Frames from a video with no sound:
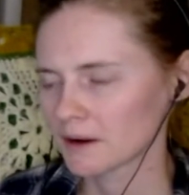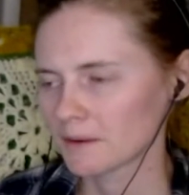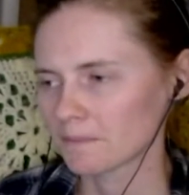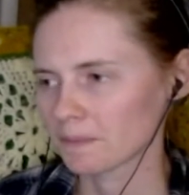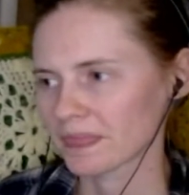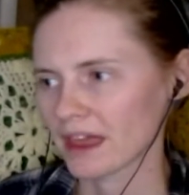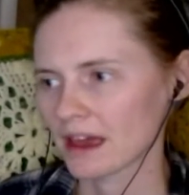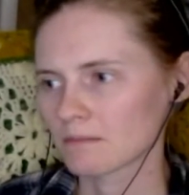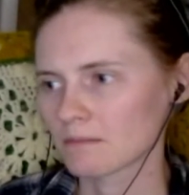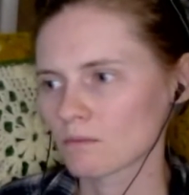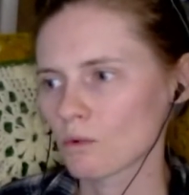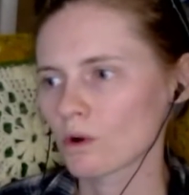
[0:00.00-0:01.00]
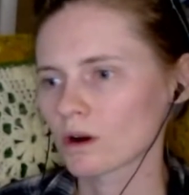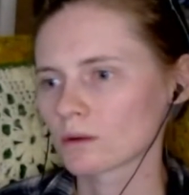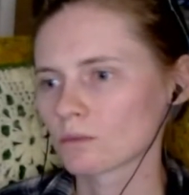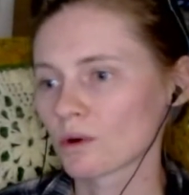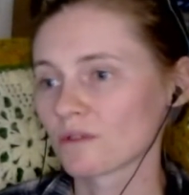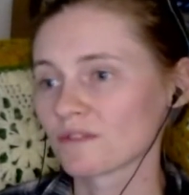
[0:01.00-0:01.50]
that more and
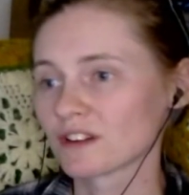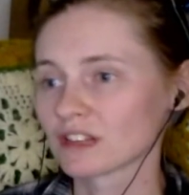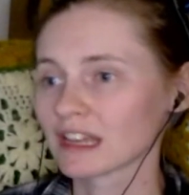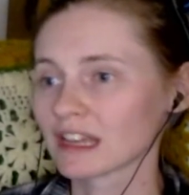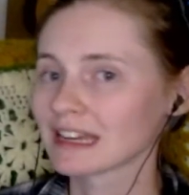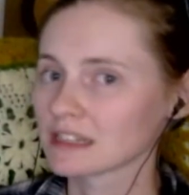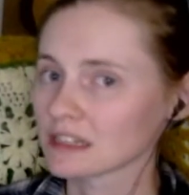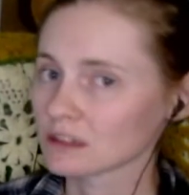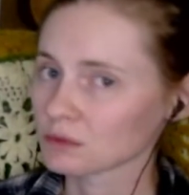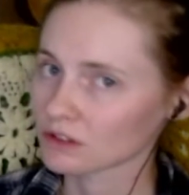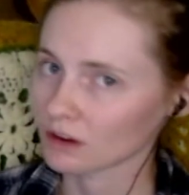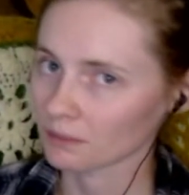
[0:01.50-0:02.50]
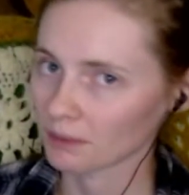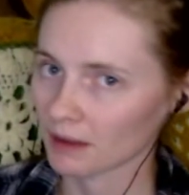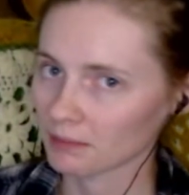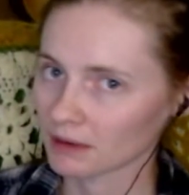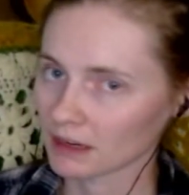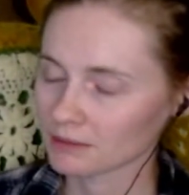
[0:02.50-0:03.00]
more vigilantes would start
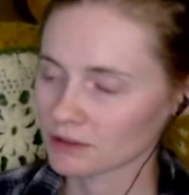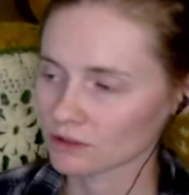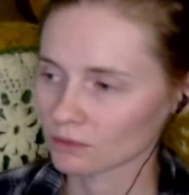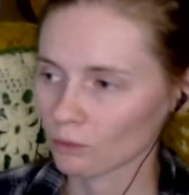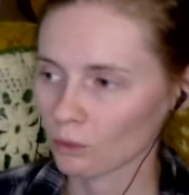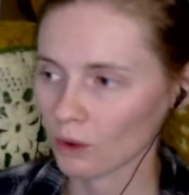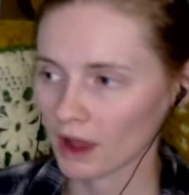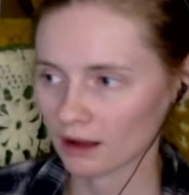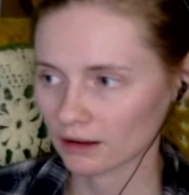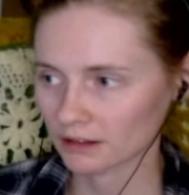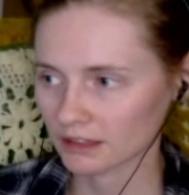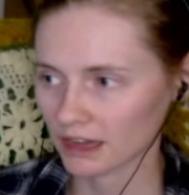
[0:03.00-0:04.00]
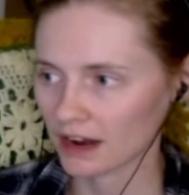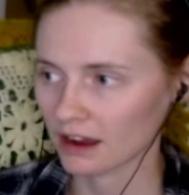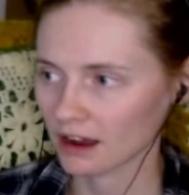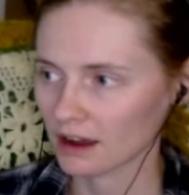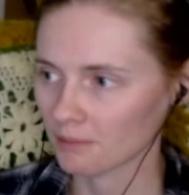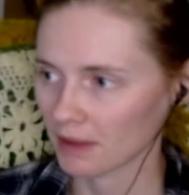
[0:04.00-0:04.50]
popping up as well to kind of
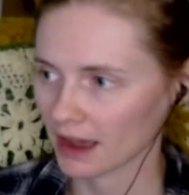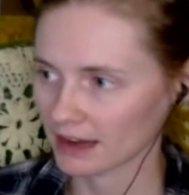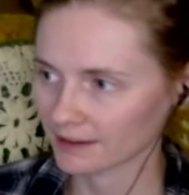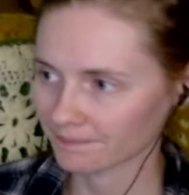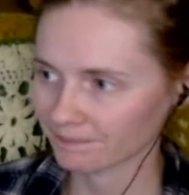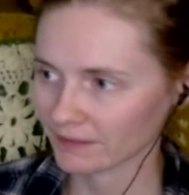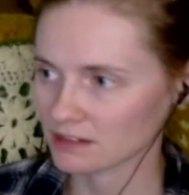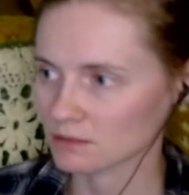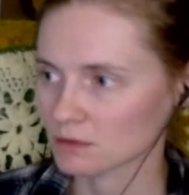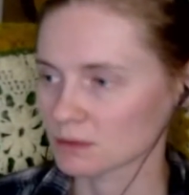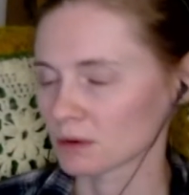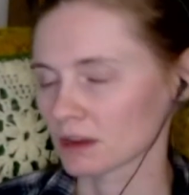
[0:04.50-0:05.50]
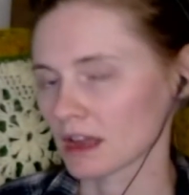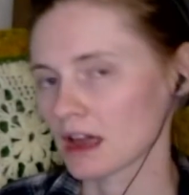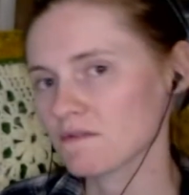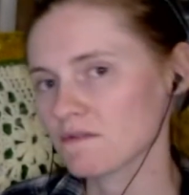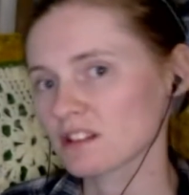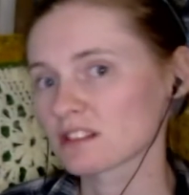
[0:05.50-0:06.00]
combat it. And some would be really
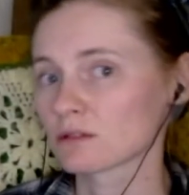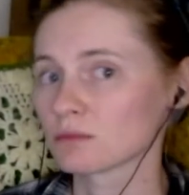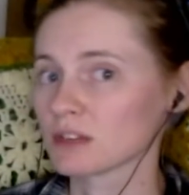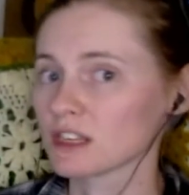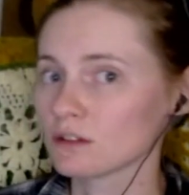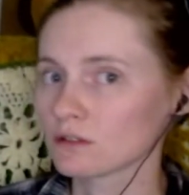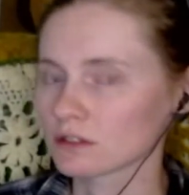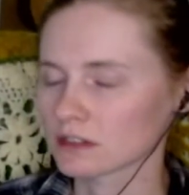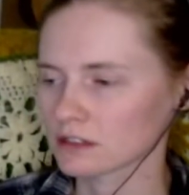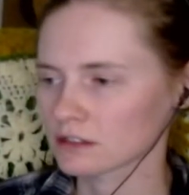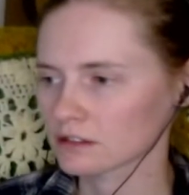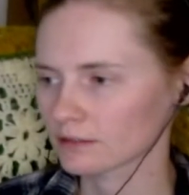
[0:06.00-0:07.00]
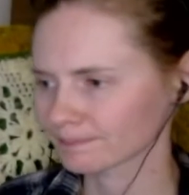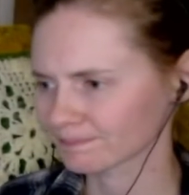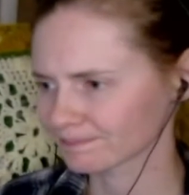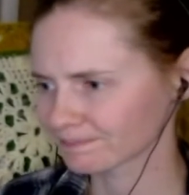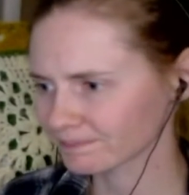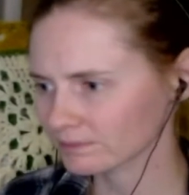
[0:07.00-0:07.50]
helpful, Someone some would be useless.
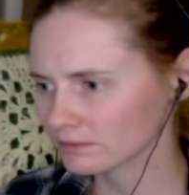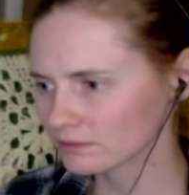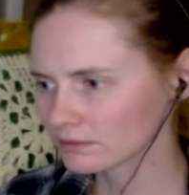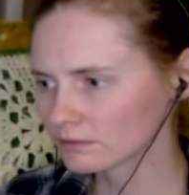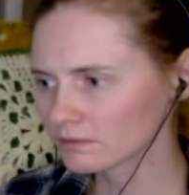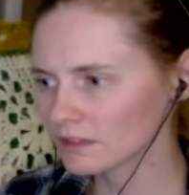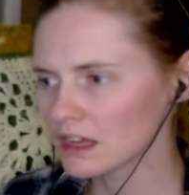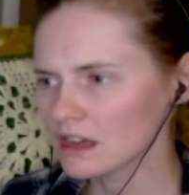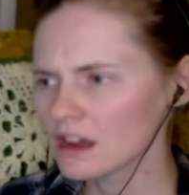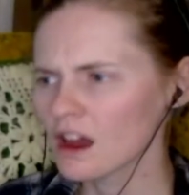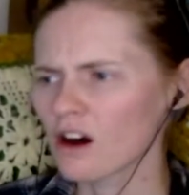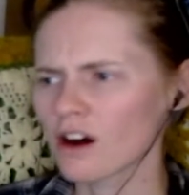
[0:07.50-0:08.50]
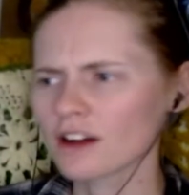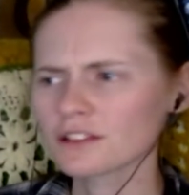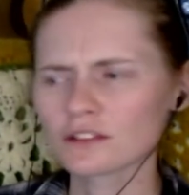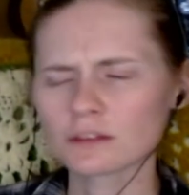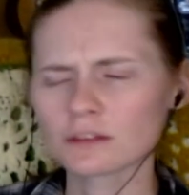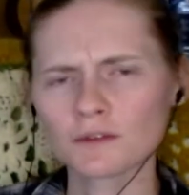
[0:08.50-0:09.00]
Also,
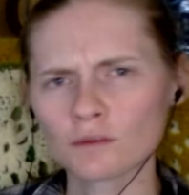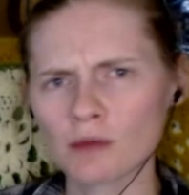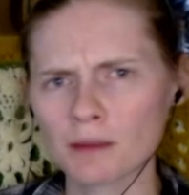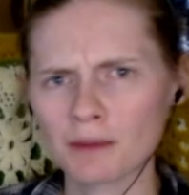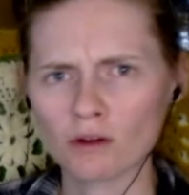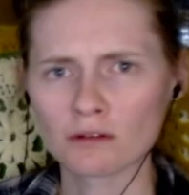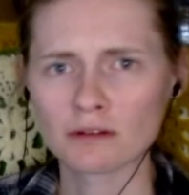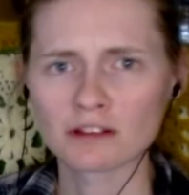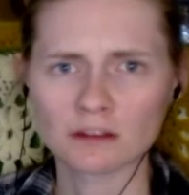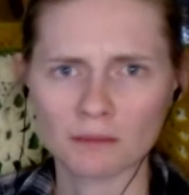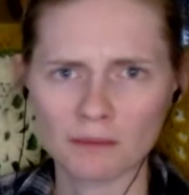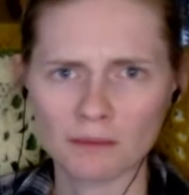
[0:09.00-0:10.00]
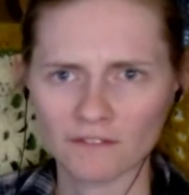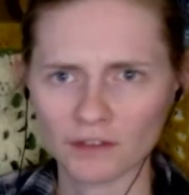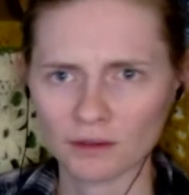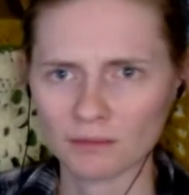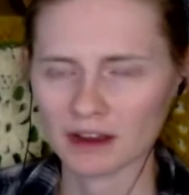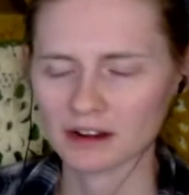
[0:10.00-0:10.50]
some of you might be old enough, some of you
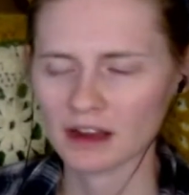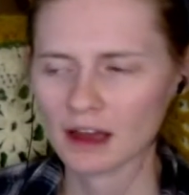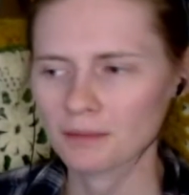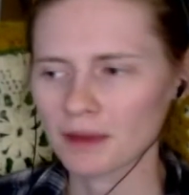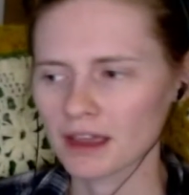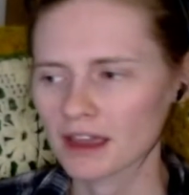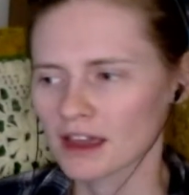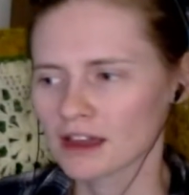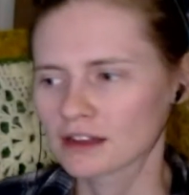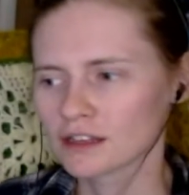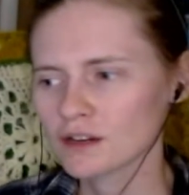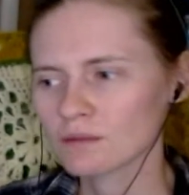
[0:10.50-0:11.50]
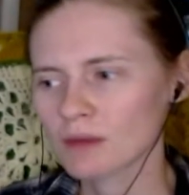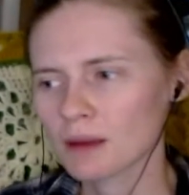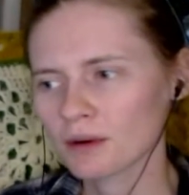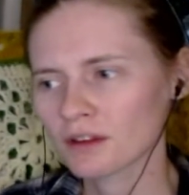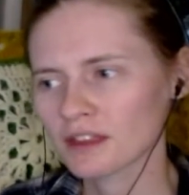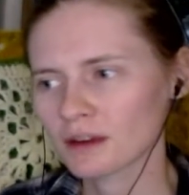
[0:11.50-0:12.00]
might not be. Do you
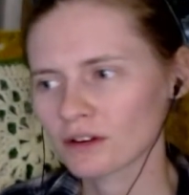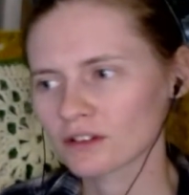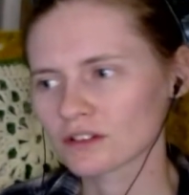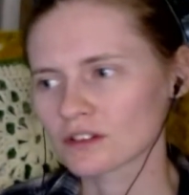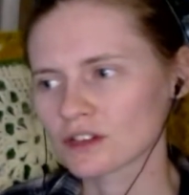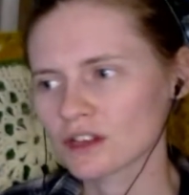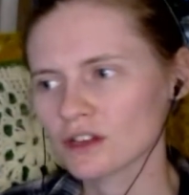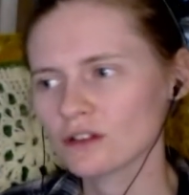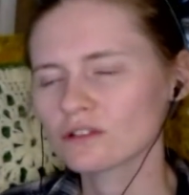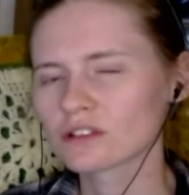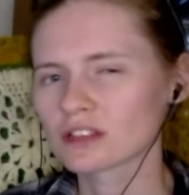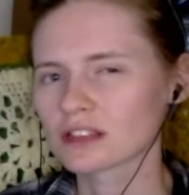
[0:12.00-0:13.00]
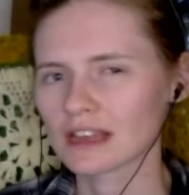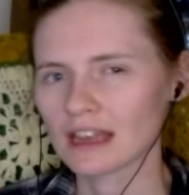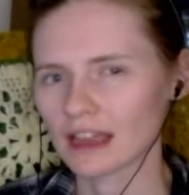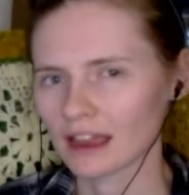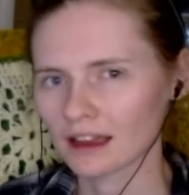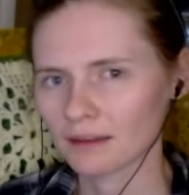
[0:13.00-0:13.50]
remember there was this huge
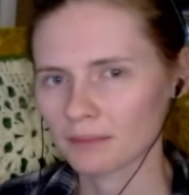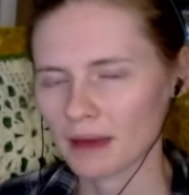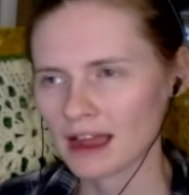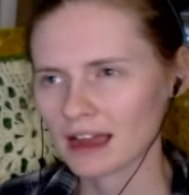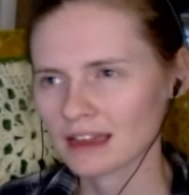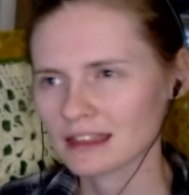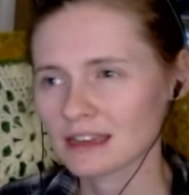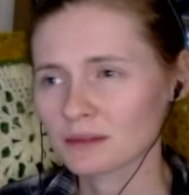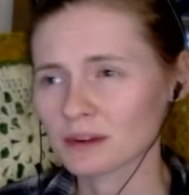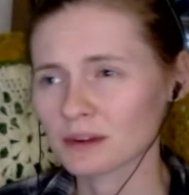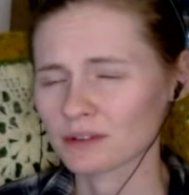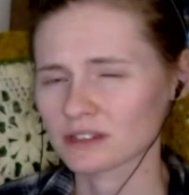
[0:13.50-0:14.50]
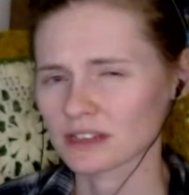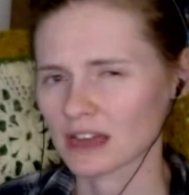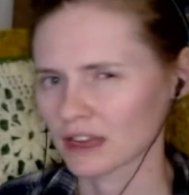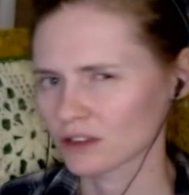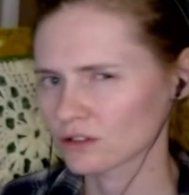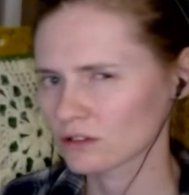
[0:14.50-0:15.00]
thing back, I think, when I was in
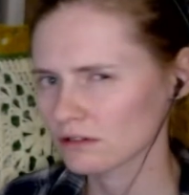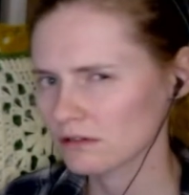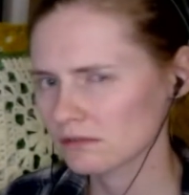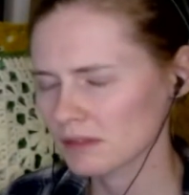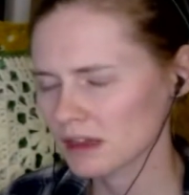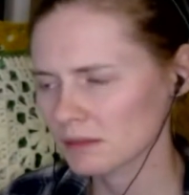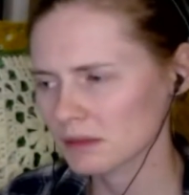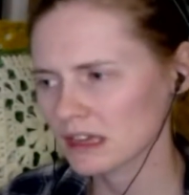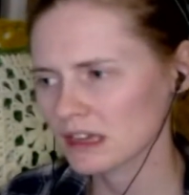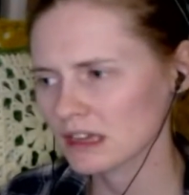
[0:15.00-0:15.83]
high school, maybe?